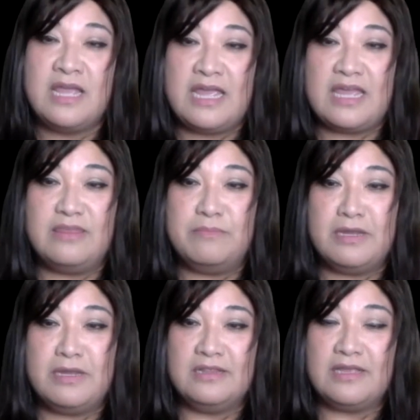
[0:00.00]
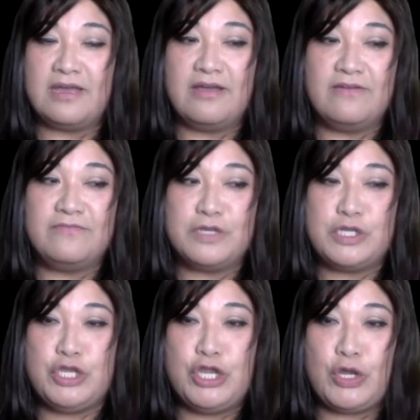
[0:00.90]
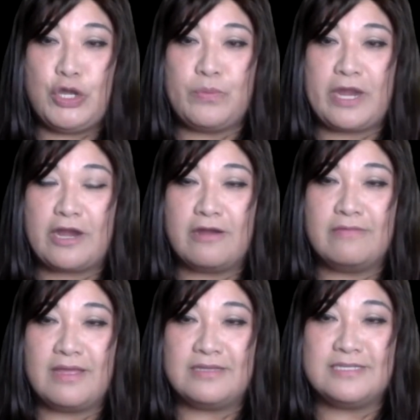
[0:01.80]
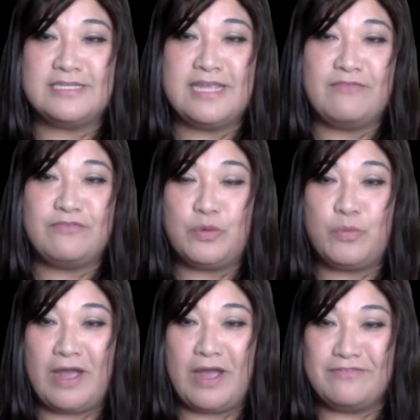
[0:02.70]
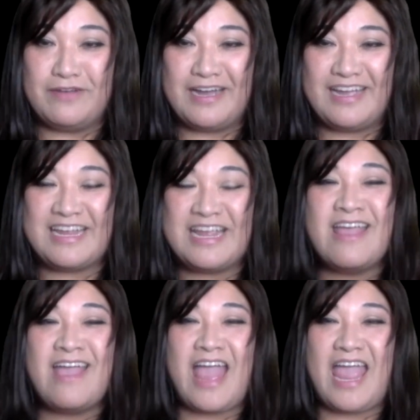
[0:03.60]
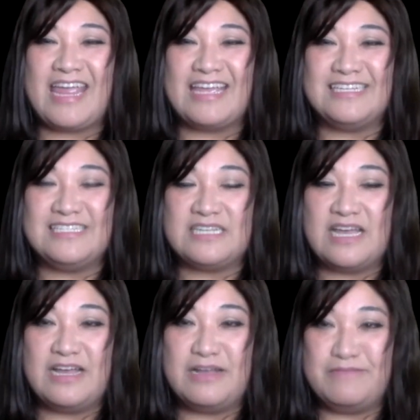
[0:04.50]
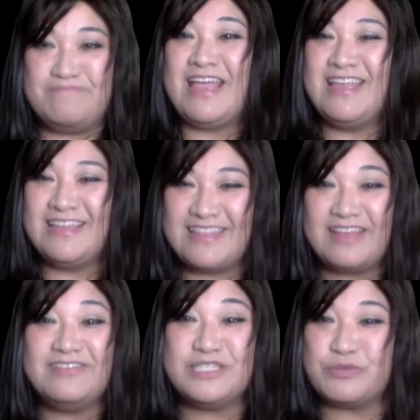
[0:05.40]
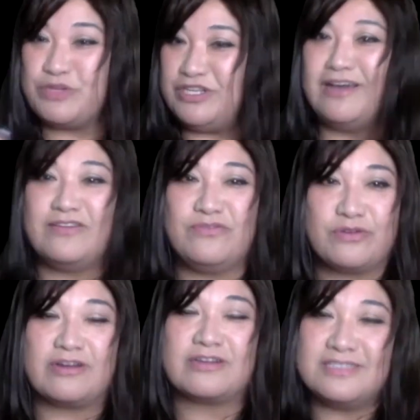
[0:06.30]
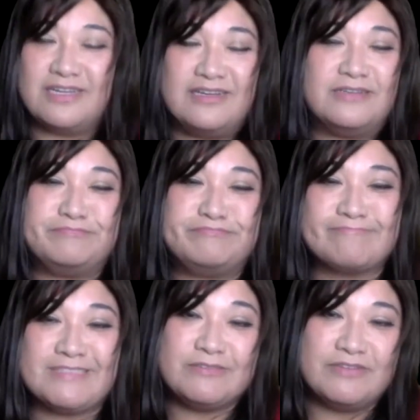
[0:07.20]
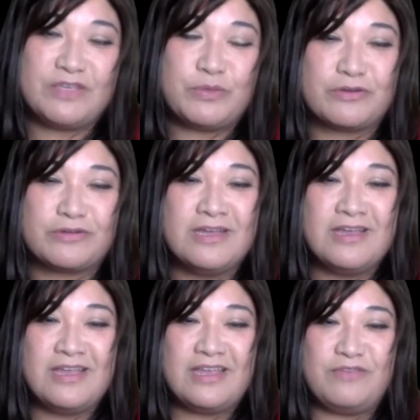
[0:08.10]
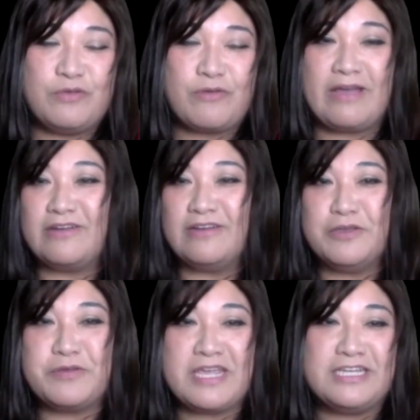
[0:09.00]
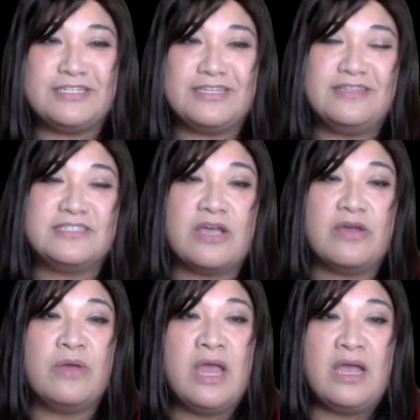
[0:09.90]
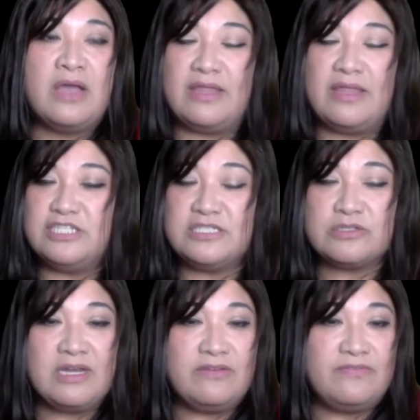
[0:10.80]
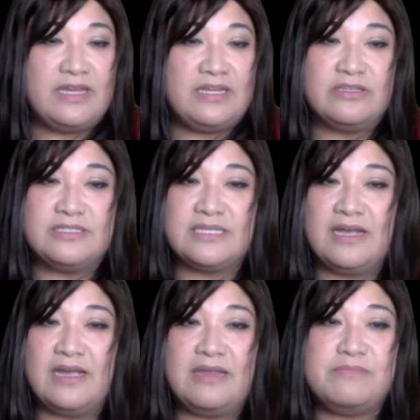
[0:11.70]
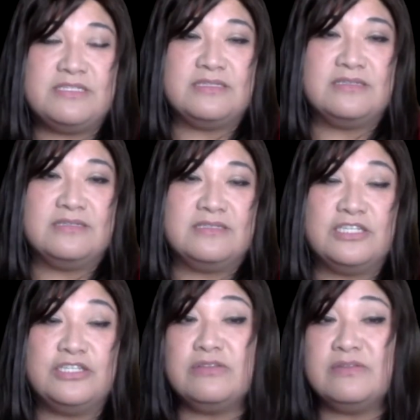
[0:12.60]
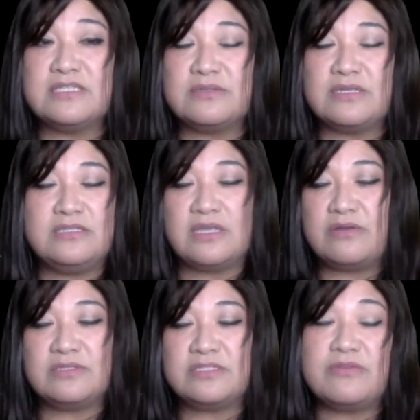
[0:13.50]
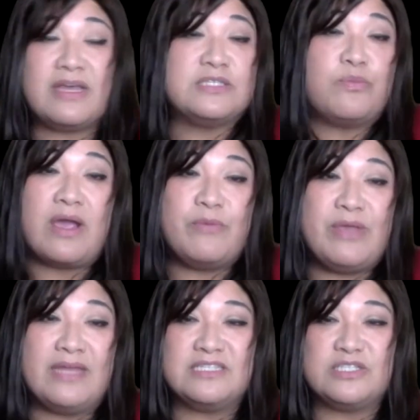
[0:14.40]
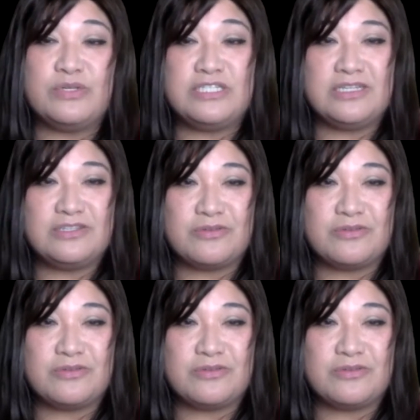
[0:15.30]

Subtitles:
in the middle of nowhere that doesn't have good Wi-Fi, and that this would not have worked if you were out on location. So, and just trying to find a good time to do this. So that's why we had to squish it